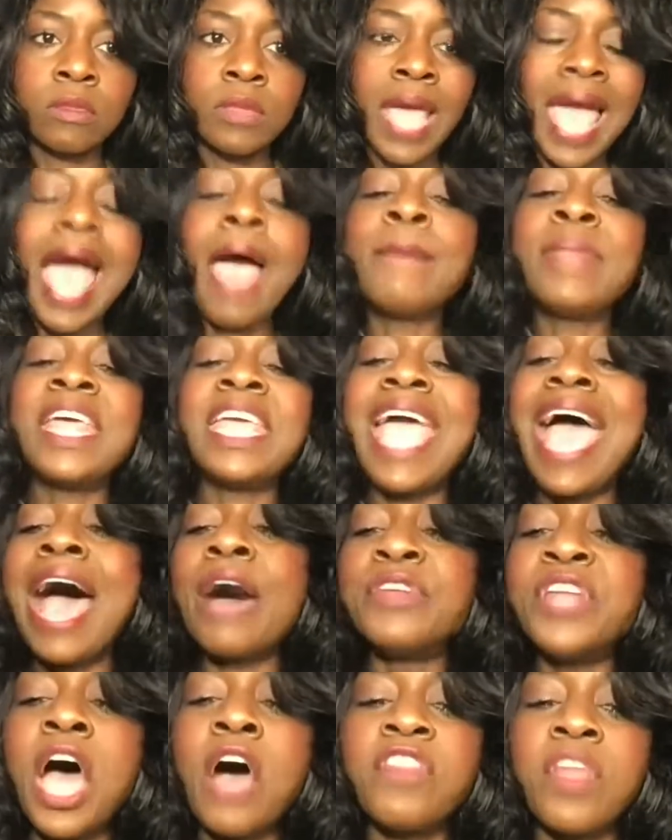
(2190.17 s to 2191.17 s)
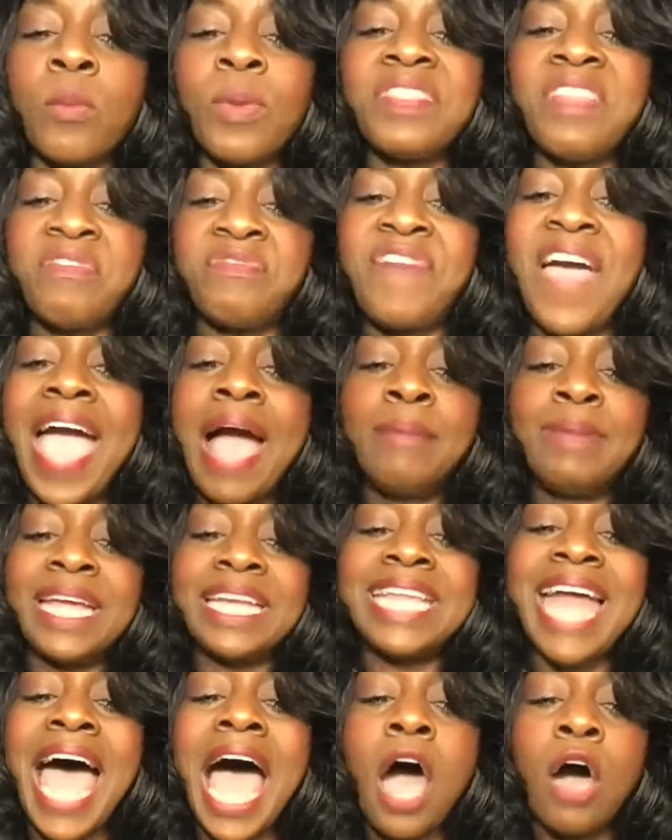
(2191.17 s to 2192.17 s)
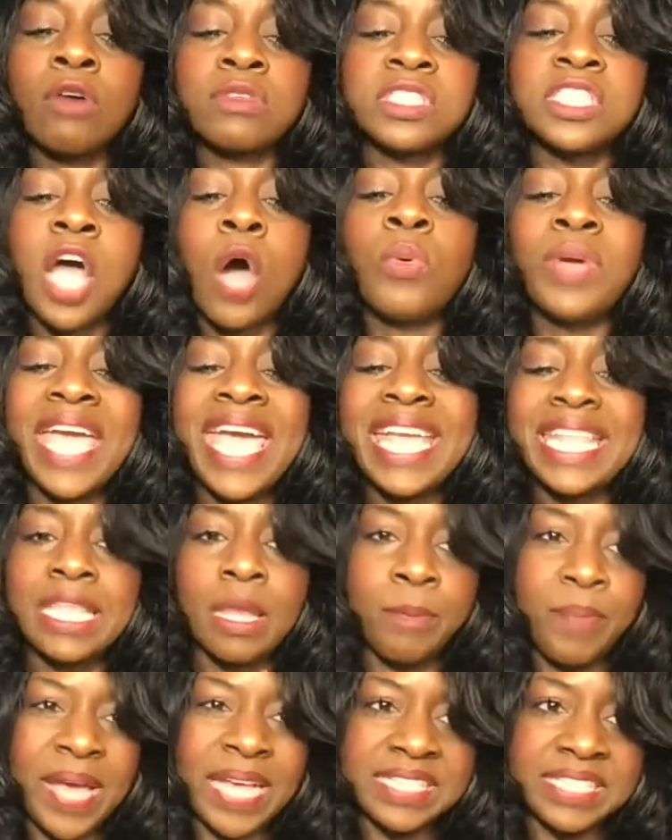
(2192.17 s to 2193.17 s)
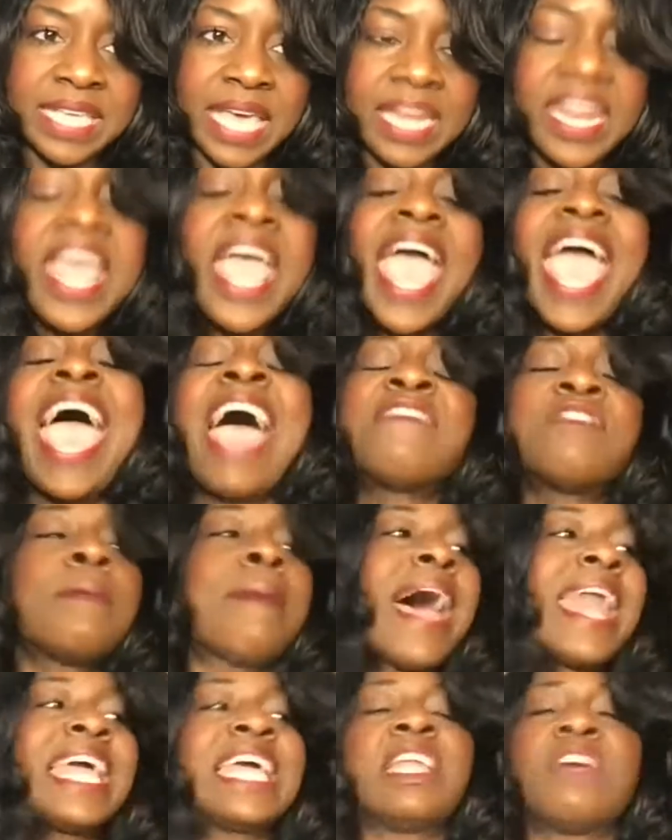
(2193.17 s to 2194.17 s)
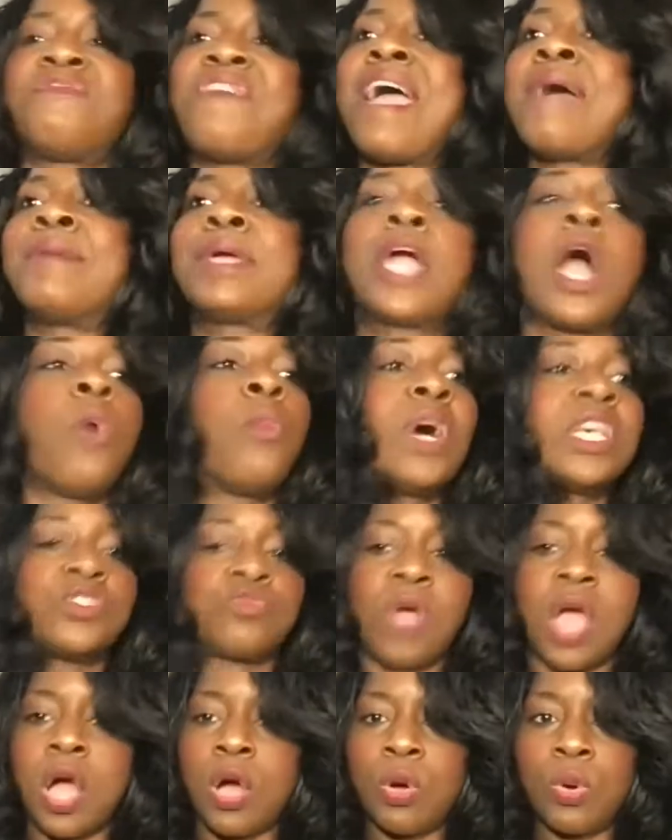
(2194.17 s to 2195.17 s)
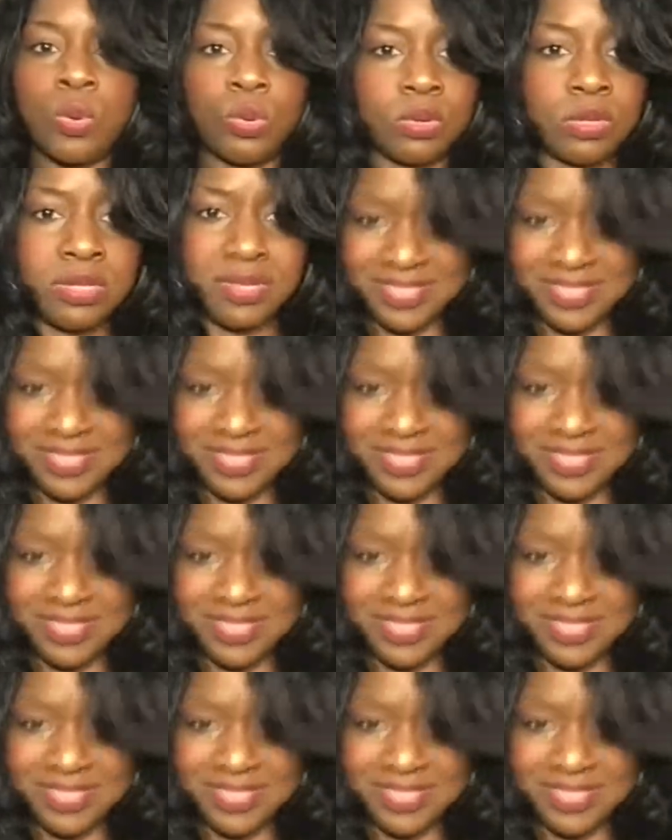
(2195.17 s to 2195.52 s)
How many of y'all know that when the family dogs don't eat the biscuit, everybody in the family go, what's wrong?